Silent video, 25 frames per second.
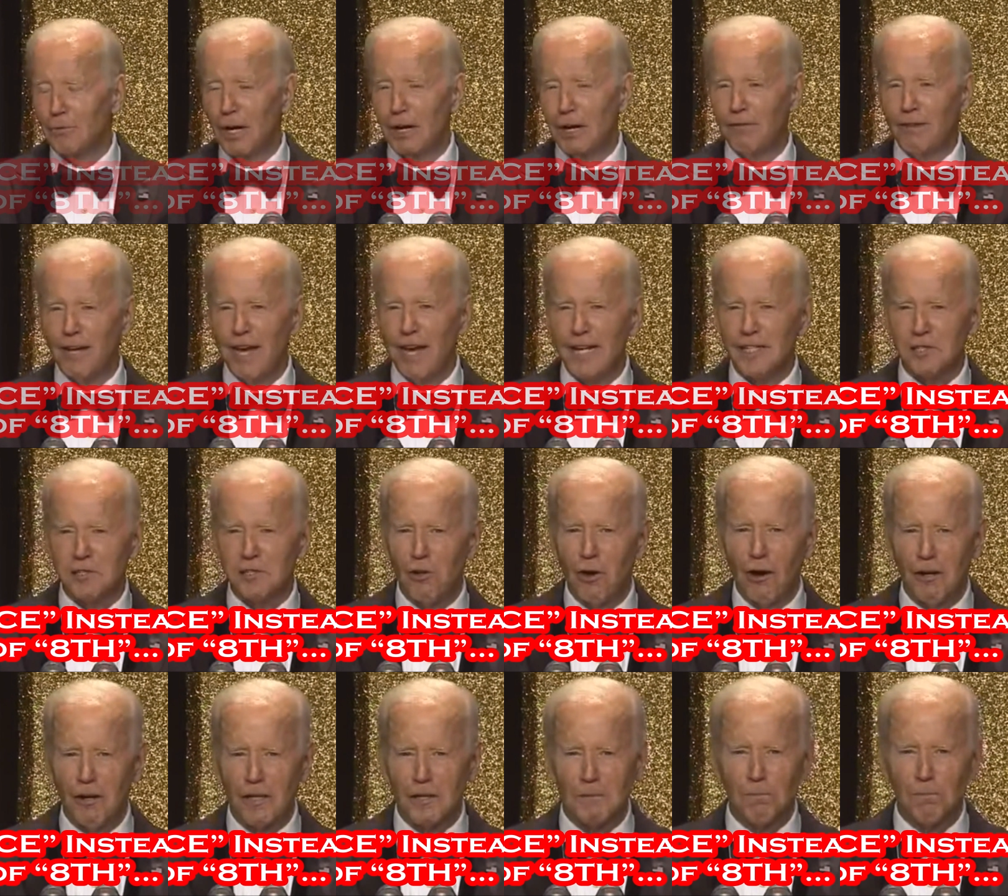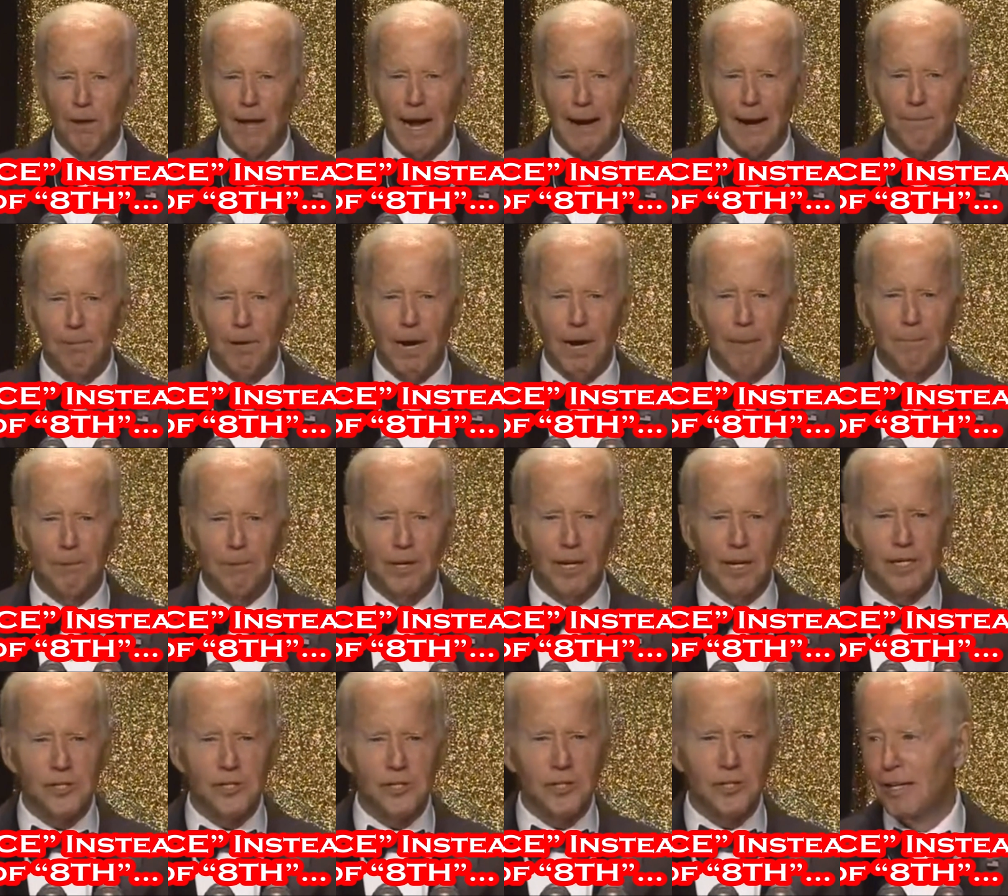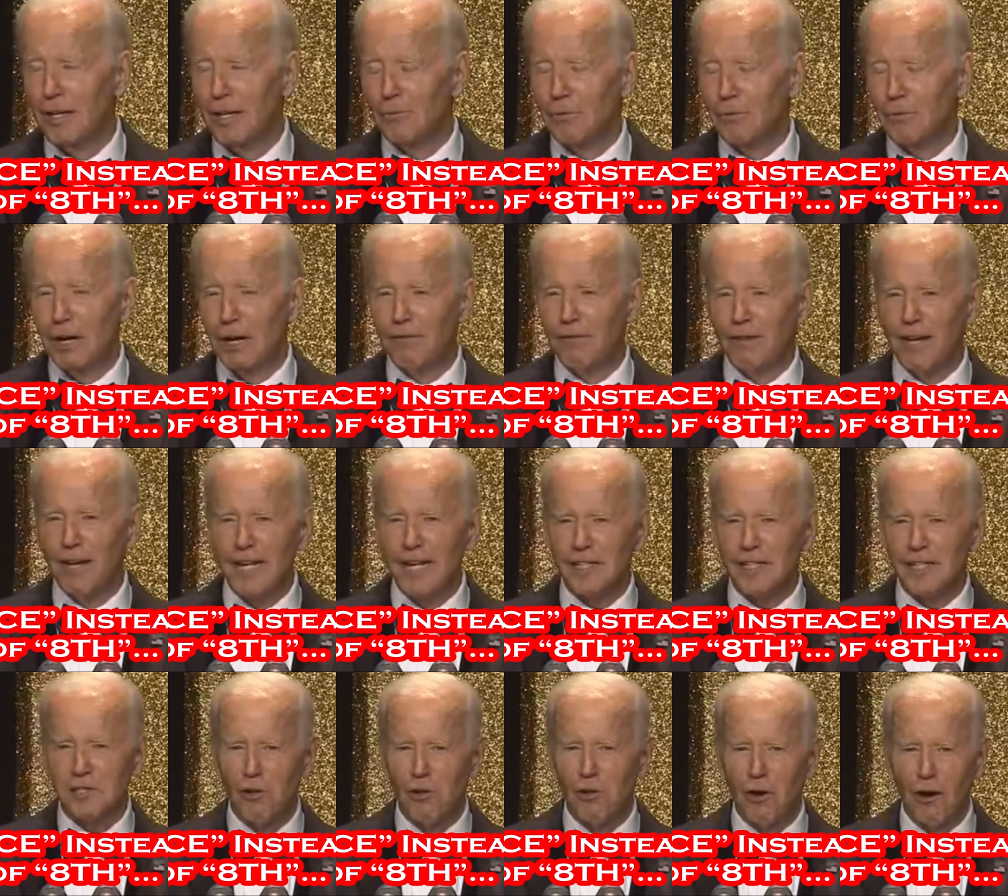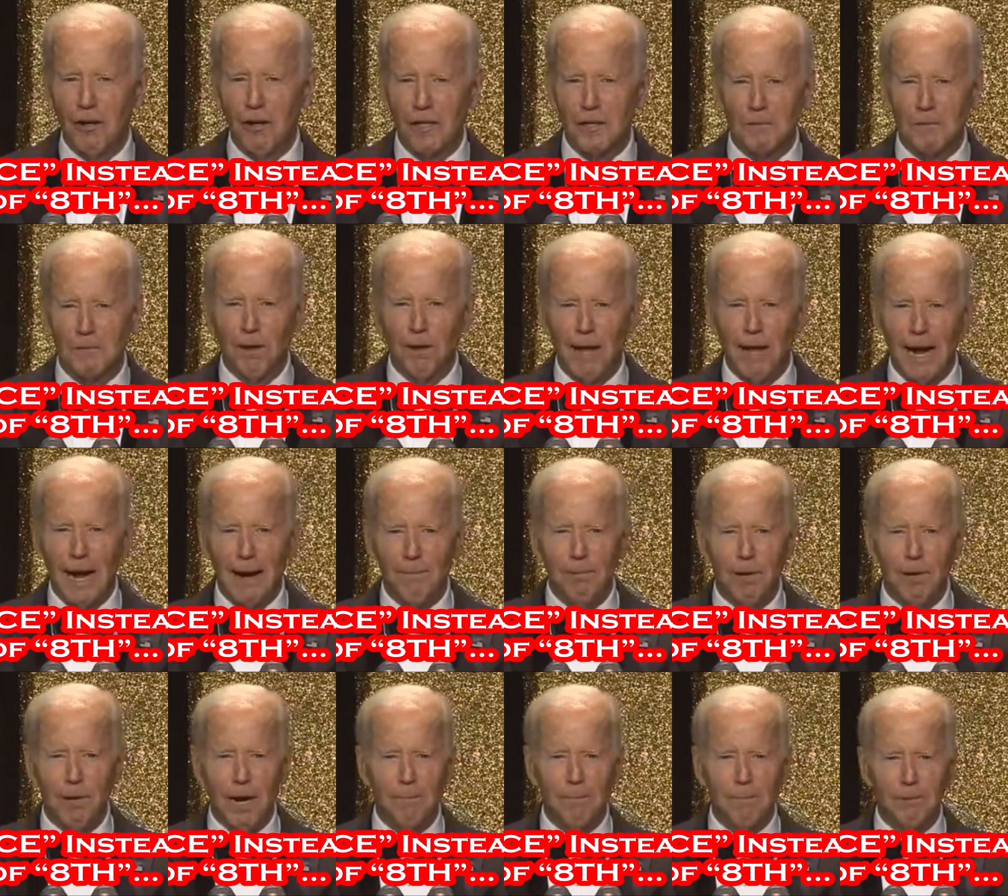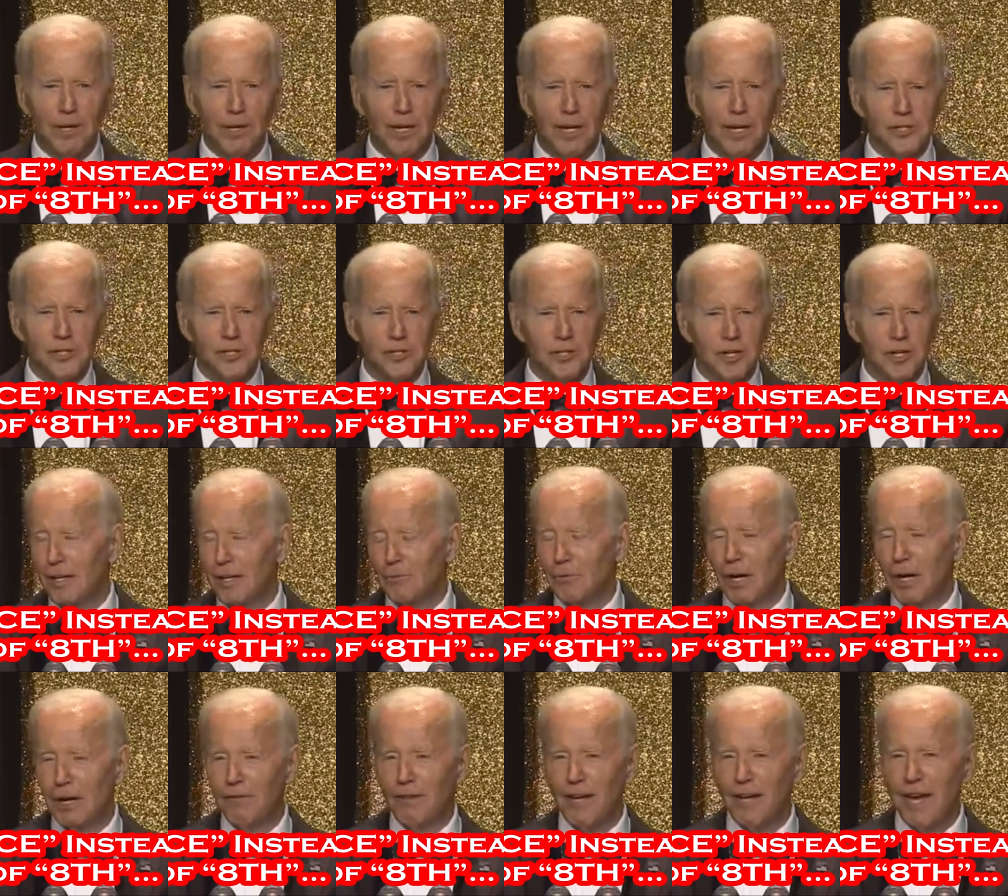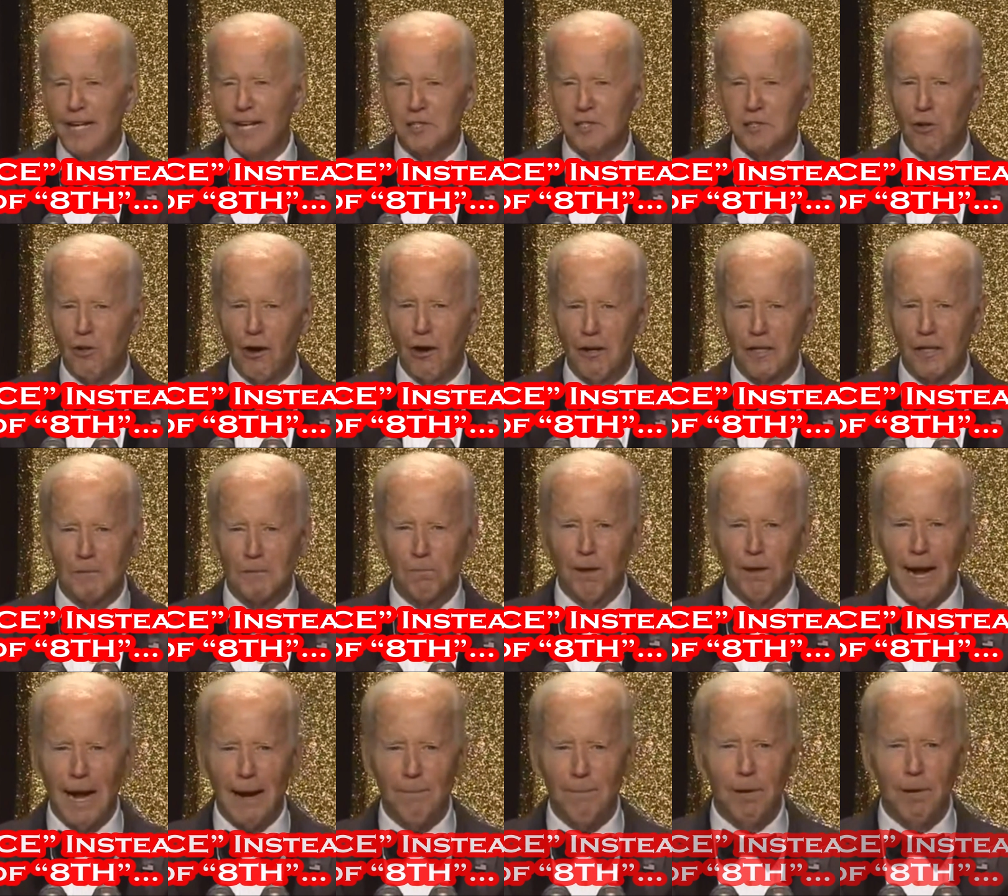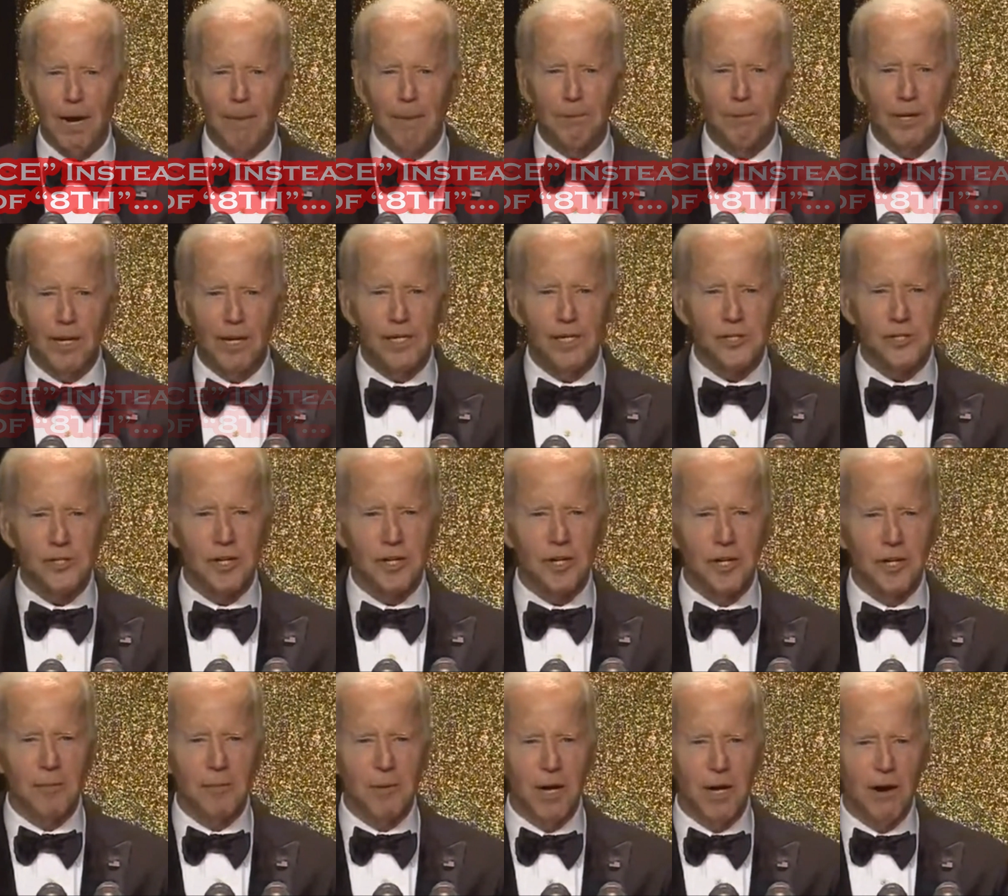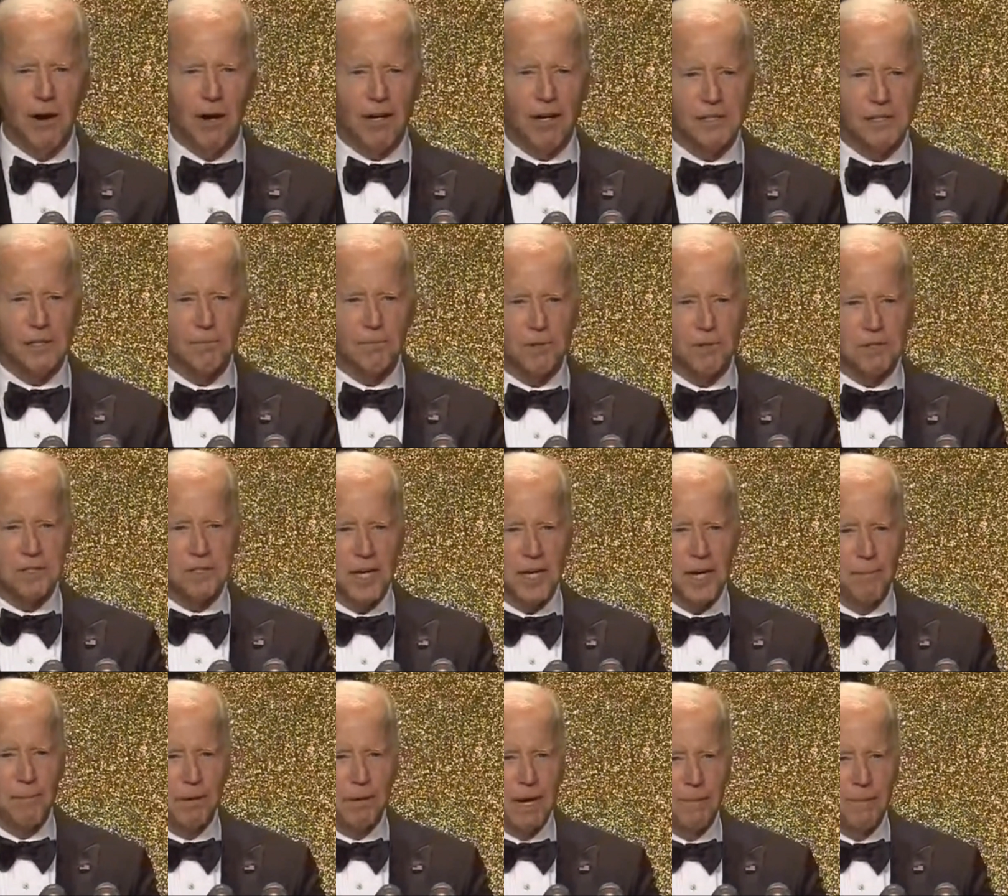We have the 8th largest black population. We have the 8th largest black population. We have the 8th largest black population in America as a percent of